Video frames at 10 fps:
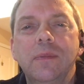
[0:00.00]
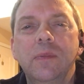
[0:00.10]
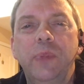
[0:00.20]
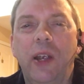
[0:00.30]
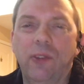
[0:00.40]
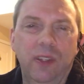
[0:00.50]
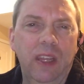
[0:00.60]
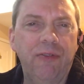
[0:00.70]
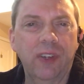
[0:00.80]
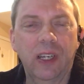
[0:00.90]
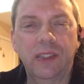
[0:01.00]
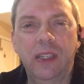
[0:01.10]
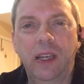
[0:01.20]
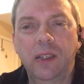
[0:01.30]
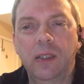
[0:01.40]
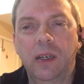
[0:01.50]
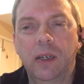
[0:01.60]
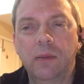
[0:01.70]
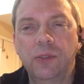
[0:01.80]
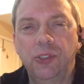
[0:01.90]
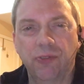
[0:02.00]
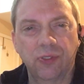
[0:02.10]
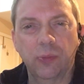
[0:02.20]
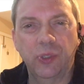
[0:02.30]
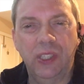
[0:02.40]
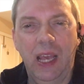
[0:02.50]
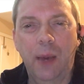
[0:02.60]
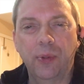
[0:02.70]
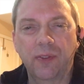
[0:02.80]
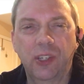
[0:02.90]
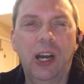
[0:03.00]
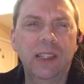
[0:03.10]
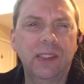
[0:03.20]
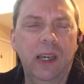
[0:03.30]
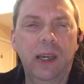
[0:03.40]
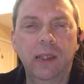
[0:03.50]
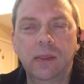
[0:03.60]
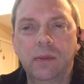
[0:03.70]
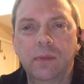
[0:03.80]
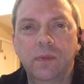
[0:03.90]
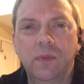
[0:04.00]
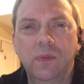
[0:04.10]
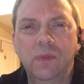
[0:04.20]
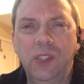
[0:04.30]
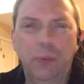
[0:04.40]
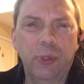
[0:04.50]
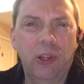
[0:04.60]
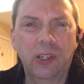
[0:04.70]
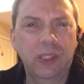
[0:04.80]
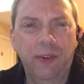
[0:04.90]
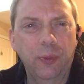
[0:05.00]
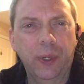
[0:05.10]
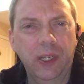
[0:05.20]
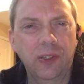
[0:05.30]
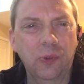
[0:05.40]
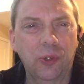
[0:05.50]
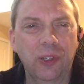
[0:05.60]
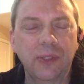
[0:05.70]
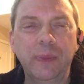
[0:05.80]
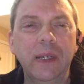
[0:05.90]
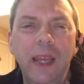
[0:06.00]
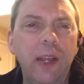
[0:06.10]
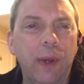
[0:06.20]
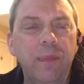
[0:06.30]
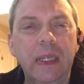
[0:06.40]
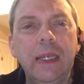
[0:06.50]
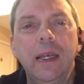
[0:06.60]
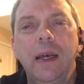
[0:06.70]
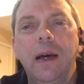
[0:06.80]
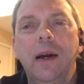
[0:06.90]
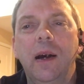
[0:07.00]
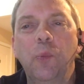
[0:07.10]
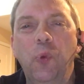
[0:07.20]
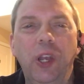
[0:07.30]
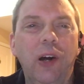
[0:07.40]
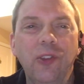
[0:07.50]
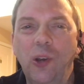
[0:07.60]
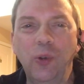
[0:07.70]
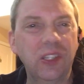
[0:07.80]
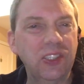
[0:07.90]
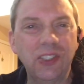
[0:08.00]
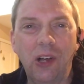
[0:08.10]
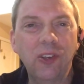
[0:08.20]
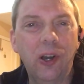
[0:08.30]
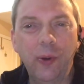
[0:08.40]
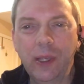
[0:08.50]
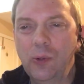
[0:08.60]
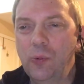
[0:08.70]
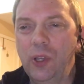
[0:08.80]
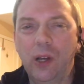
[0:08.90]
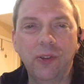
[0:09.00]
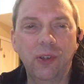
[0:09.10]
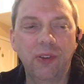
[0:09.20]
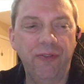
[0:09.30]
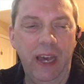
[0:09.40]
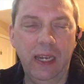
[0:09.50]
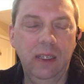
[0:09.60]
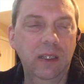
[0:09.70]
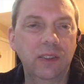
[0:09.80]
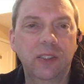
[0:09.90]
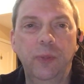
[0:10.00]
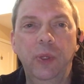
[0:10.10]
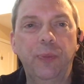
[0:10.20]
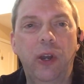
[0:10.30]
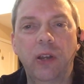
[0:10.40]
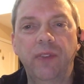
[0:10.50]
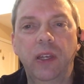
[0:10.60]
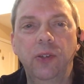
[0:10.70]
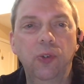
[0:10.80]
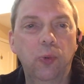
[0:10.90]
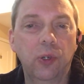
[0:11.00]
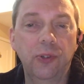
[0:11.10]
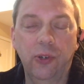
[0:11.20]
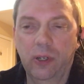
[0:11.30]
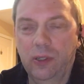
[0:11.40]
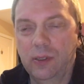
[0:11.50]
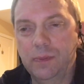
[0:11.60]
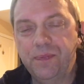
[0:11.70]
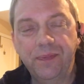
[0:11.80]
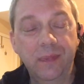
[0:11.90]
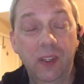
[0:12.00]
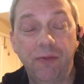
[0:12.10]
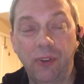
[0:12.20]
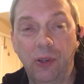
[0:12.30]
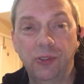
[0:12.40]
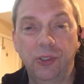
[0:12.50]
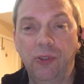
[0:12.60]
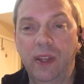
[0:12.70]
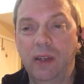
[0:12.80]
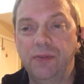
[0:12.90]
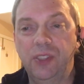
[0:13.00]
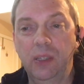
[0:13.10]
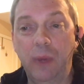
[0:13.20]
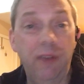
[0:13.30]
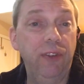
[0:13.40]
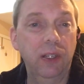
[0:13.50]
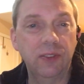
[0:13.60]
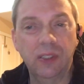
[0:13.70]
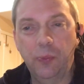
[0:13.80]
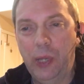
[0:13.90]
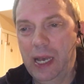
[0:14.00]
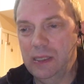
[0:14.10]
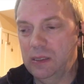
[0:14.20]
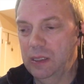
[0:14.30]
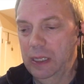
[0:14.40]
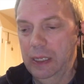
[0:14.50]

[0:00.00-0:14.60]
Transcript: Apparently, they forgot that Jerusalem was the apple of God's eye and didn't belong to everybody in the world. But anyway, we all know where this is all going. We all know the Vatican is going to be part of that New World Order. And for those of you that have seen my videos in the past,